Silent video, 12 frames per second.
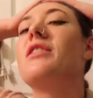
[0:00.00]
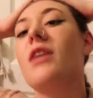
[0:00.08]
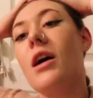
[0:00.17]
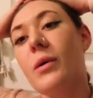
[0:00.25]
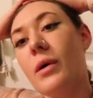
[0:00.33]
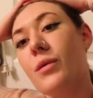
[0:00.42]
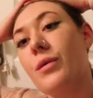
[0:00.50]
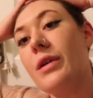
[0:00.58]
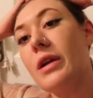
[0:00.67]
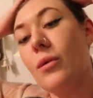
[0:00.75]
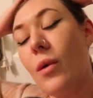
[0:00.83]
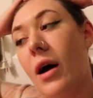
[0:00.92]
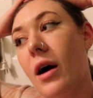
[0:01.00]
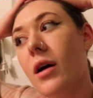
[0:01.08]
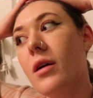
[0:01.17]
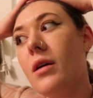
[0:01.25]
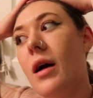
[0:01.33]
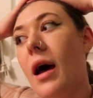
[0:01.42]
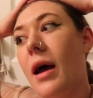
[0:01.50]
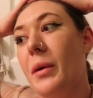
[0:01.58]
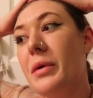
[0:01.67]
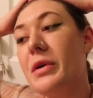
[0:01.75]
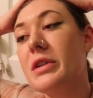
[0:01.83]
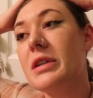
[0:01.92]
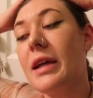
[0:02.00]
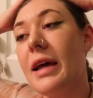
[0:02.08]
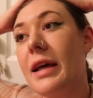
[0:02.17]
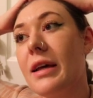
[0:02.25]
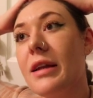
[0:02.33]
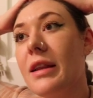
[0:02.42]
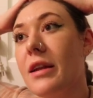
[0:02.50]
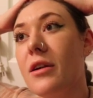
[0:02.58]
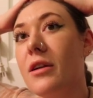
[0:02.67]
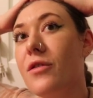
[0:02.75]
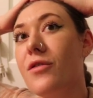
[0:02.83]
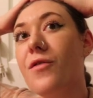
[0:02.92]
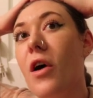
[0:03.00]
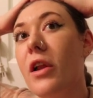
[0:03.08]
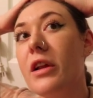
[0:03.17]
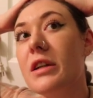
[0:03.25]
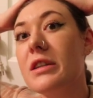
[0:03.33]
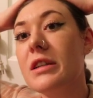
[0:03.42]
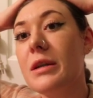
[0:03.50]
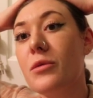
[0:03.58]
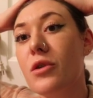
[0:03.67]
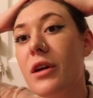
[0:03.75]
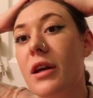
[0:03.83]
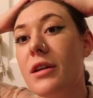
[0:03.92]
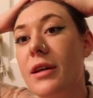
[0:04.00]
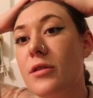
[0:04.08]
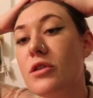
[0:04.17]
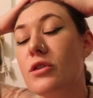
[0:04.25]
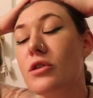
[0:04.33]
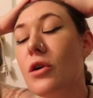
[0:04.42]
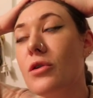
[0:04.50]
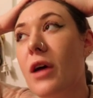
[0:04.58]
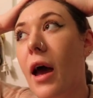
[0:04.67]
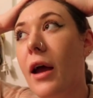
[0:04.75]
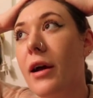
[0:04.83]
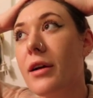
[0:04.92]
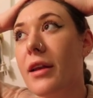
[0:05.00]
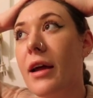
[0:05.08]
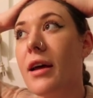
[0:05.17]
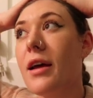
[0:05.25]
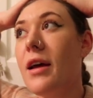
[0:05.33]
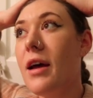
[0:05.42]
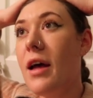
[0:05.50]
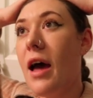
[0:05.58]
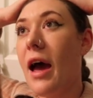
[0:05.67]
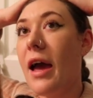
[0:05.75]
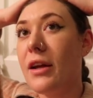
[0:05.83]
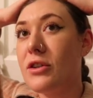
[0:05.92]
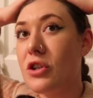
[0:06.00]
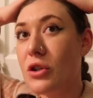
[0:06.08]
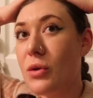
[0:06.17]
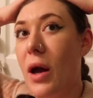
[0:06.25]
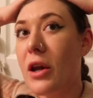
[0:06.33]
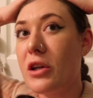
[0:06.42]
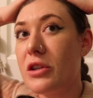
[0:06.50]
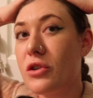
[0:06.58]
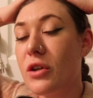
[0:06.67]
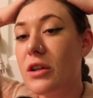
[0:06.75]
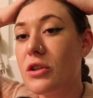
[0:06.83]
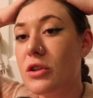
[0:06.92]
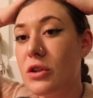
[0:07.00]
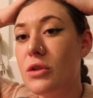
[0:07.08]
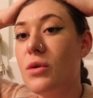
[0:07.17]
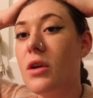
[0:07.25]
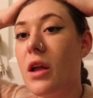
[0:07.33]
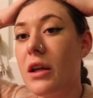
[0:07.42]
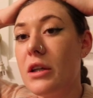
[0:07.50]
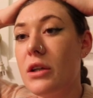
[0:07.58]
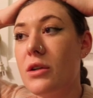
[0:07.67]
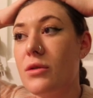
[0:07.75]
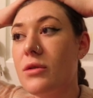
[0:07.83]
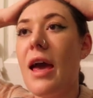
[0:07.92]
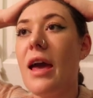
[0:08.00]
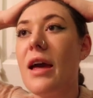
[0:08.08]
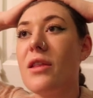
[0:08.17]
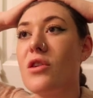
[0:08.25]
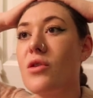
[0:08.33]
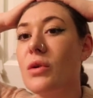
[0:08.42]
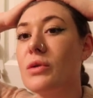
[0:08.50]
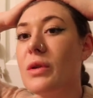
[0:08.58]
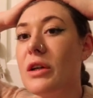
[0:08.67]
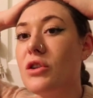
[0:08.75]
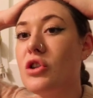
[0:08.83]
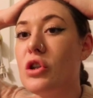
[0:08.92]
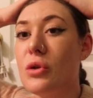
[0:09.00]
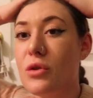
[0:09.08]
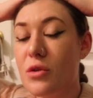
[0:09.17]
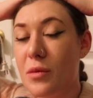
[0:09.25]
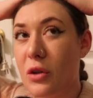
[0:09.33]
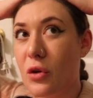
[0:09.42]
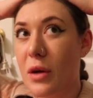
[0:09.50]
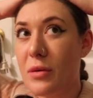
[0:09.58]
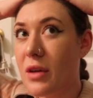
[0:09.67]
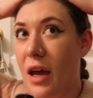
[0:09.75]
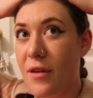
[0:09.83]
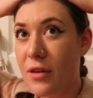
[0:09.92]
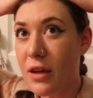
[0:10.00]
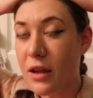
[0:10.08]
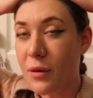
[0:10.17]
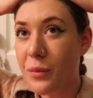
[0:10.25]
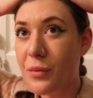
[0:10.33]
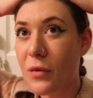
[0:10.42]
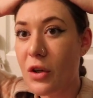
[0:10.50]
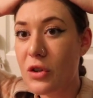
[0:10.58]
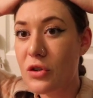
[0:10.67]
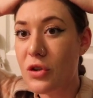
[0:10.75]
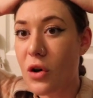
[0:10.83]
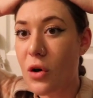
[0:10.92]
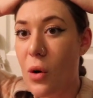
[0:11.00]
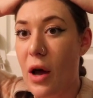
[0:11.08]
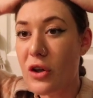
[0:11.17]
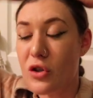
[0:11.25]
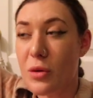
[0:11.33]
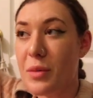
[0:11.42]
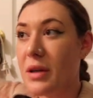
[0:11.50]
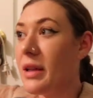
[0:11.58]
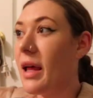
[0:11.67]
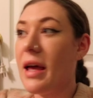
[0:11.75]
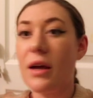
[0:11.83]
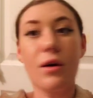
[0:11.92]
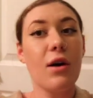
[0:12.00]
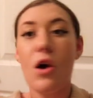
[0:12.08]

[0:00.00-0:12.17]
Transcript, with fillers: The talk went really well. I was just like literally falling asleep during it because I was just so tired. Like, I had two energy drinks, two Alani Nudes, and they're the ones with like two hundred milligrams of caffeine. So I should be like